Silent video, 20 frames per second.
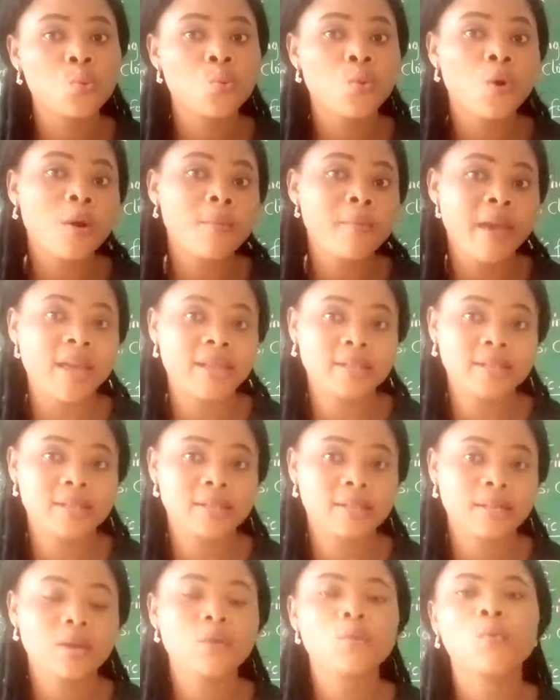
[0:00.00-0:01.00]
Warmest.
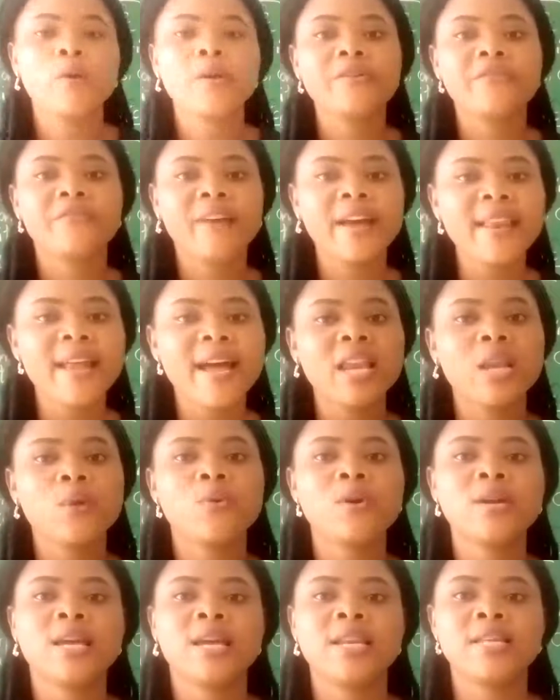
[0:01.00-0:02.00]
When you find out the
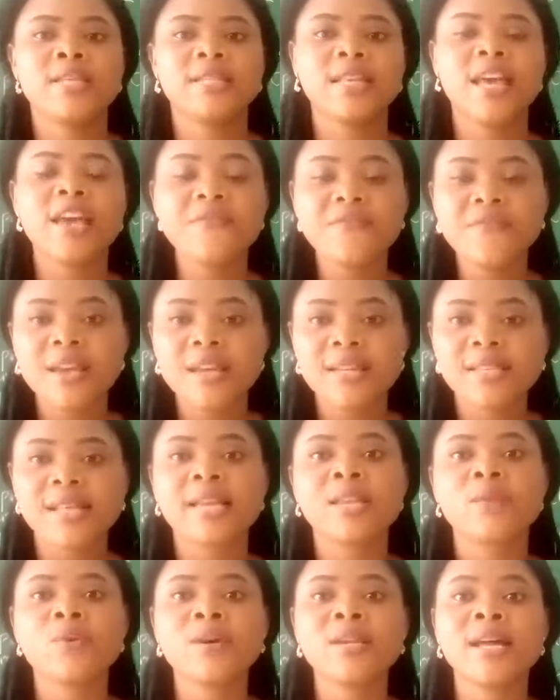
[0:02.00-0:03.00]
one that is heaviest
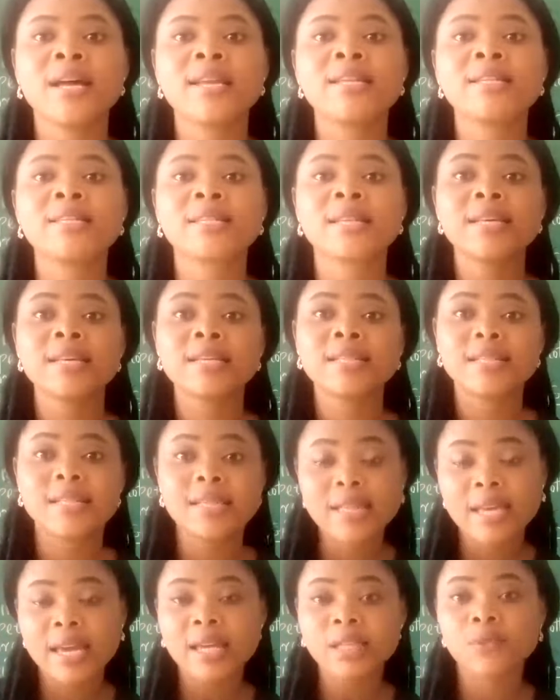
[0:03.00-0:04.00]
and the one that is
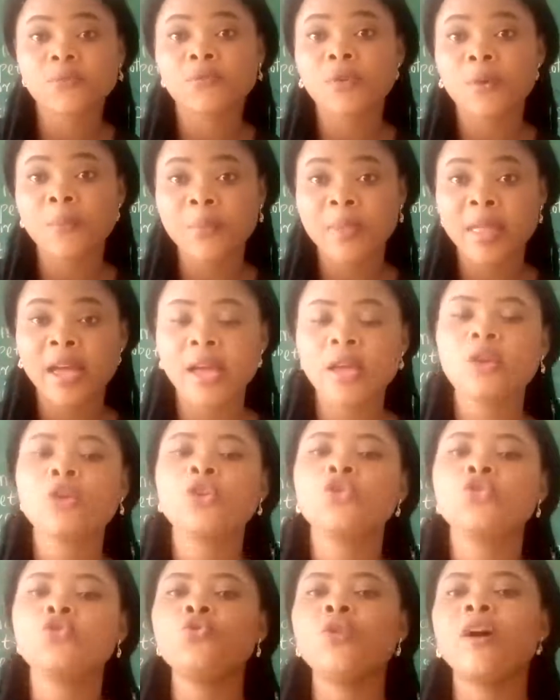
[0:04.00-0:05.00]
thickest, from there
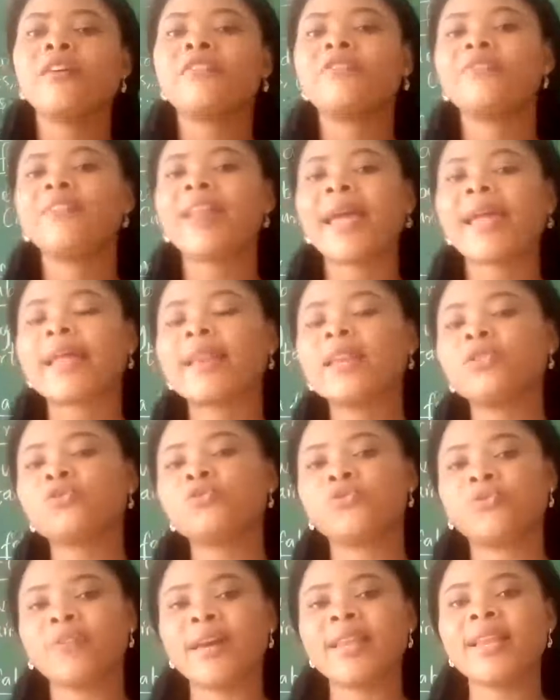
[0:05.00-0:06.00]
you are likely
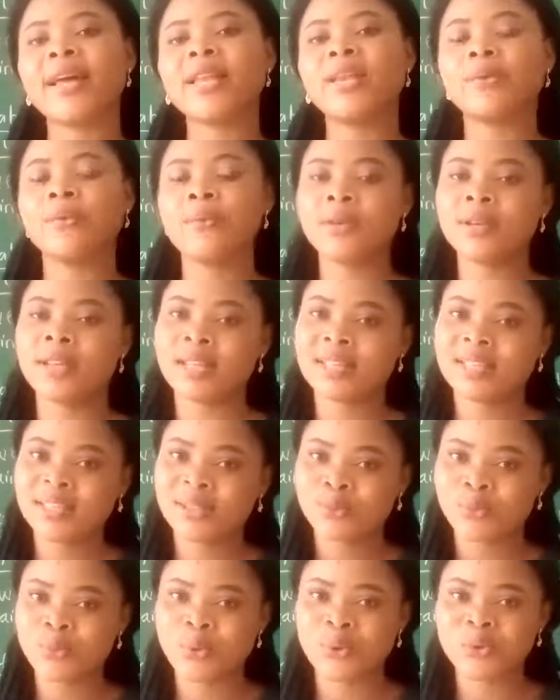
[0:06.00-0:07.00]
to find out the one that
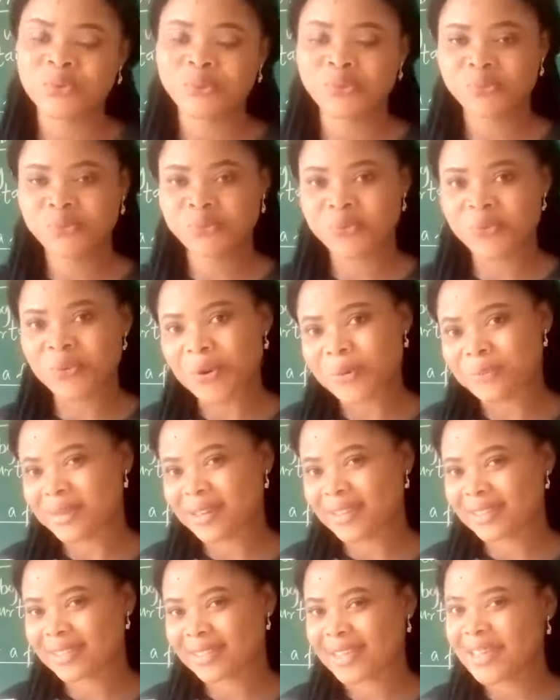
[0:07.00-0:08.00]
is what?
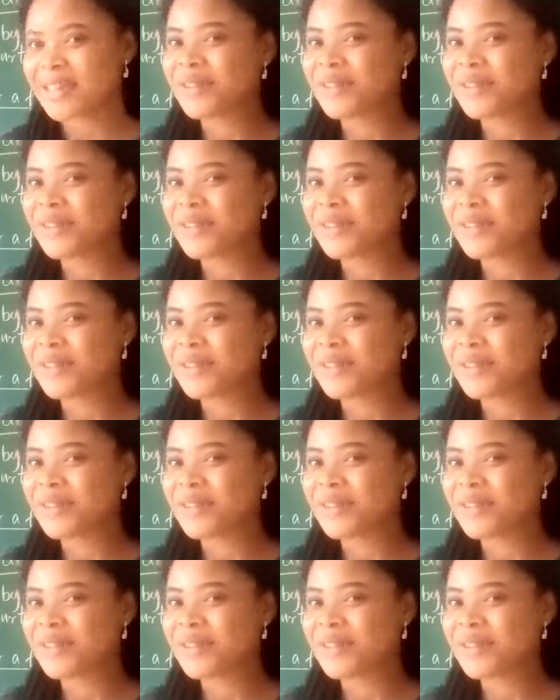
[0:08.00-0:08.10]
Warmest.